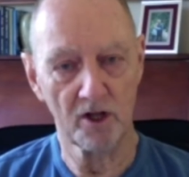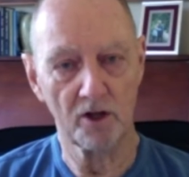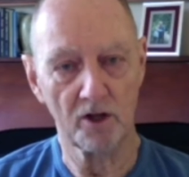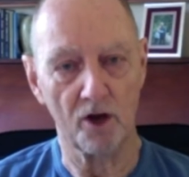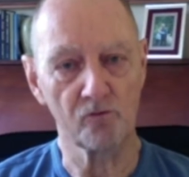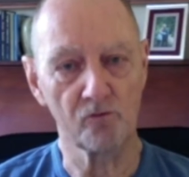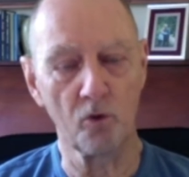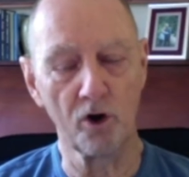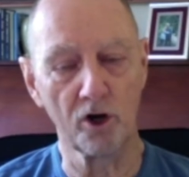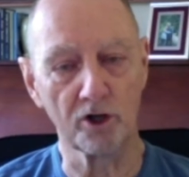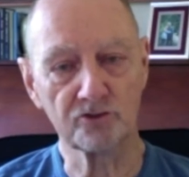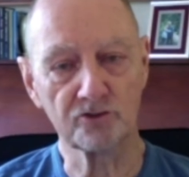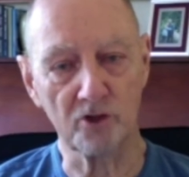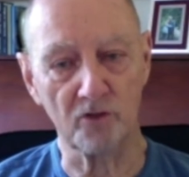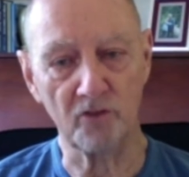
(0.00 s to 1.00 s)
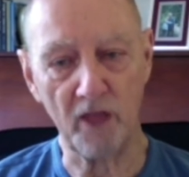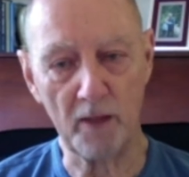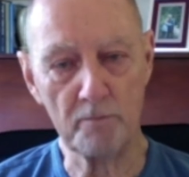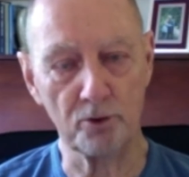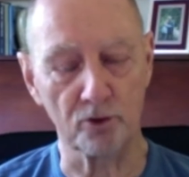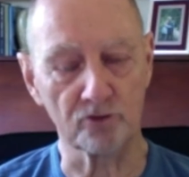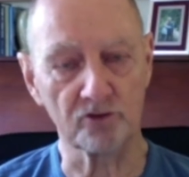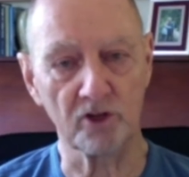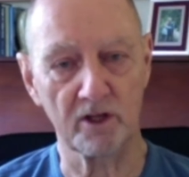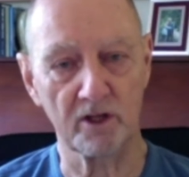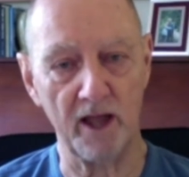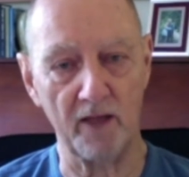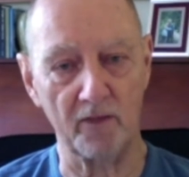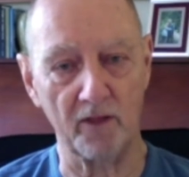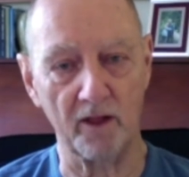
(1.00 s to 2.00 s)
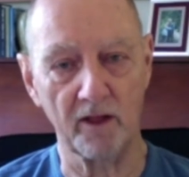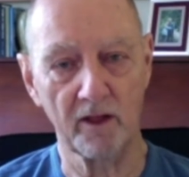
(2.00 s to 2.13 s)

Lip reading: of words that they put together.